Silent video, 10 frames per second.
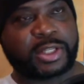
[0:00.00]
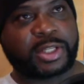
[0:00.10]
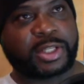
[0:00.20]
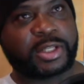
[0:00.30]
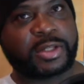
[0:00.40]

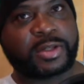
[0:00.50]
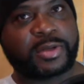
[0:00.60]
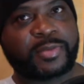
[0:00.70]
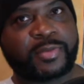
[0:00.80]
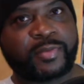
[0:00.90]

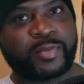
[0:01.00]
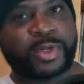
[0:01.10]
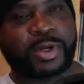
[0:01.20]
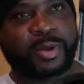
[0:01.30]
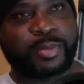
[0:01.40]

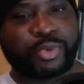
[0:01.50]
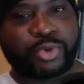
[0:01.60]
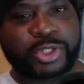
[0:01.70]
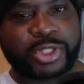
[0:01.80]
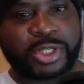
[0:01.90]
and
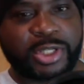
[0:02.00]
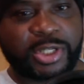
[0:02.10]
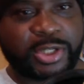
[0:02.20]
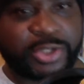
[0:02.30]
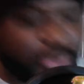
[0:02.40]
Boys in the
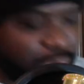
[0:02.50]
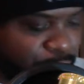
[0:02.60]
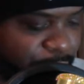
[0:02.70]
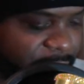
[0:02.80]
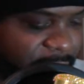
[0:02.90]
Hood,
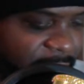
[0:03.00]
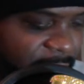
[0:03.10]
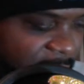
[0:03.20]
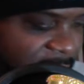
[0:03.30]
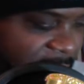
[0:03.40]
Snoop, and stuff
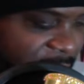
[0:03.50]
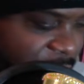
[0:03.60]
like that.